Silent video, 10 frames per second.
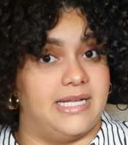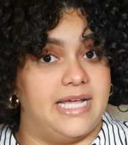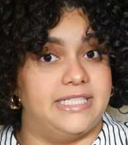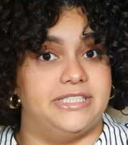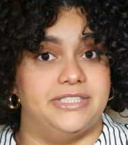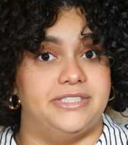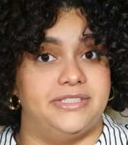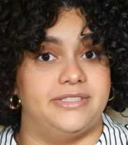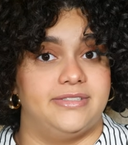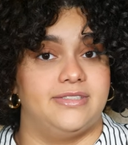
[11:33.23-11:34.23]

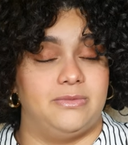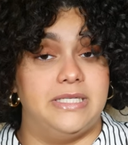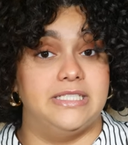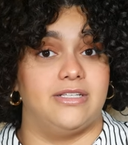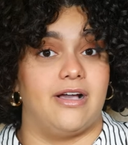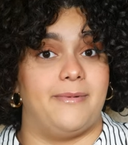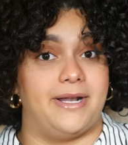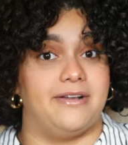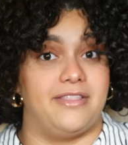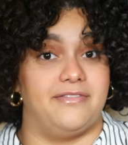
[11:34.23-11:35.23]
we can talk
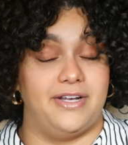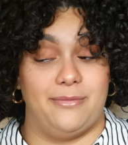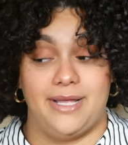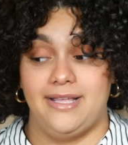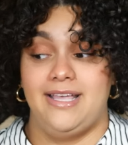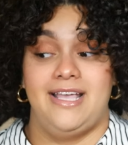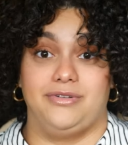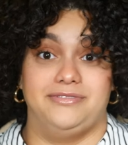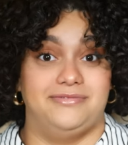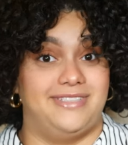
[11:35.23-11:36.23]
about another video, but
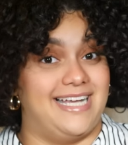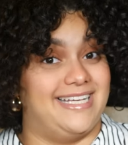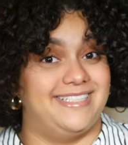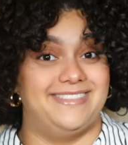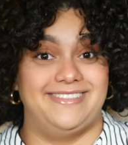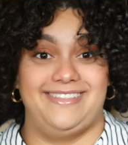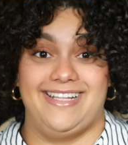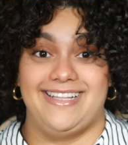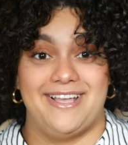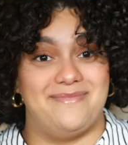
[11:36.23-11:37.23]
girl, that
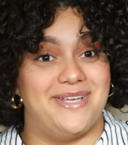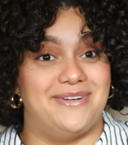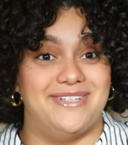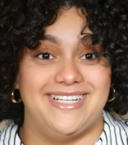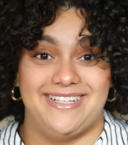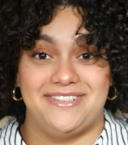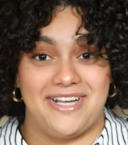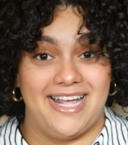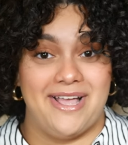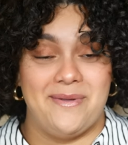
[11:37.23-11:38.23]
thing be going in,
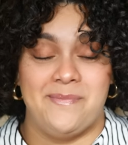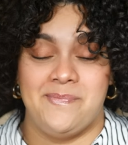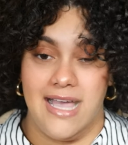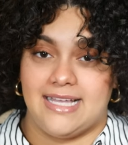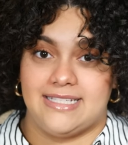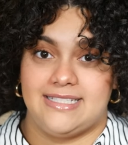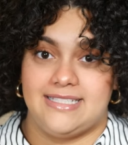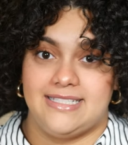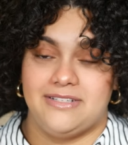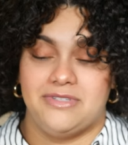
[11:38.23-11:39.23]
okay?
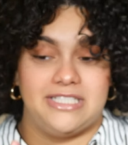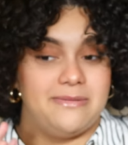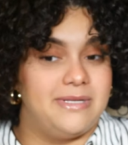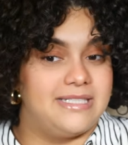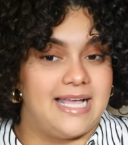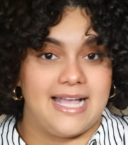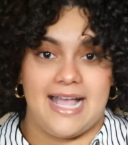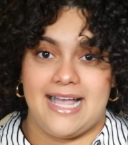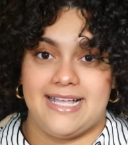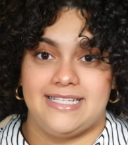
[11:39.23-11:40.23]
Yes, when she built that
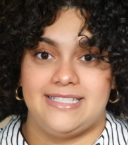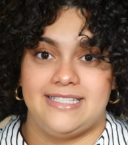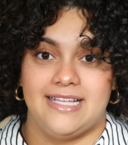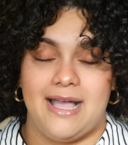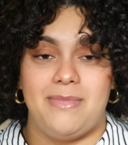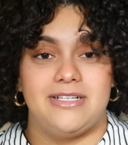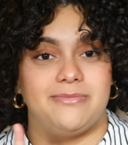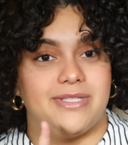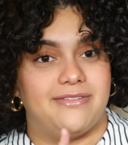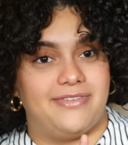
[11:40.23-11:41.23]
cast, I'm
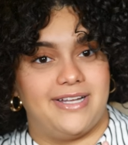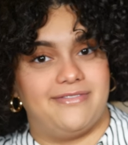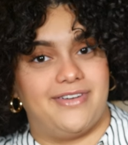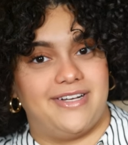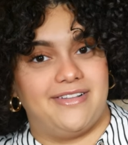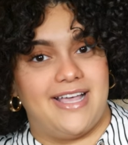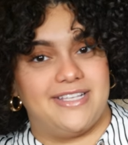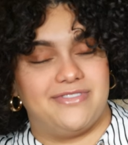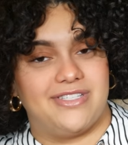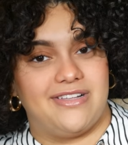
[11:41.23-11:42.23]
actually put the
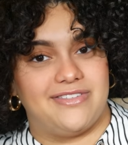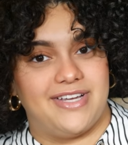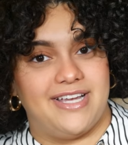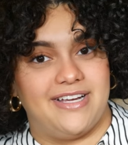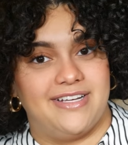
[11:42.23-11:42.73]
finalized results right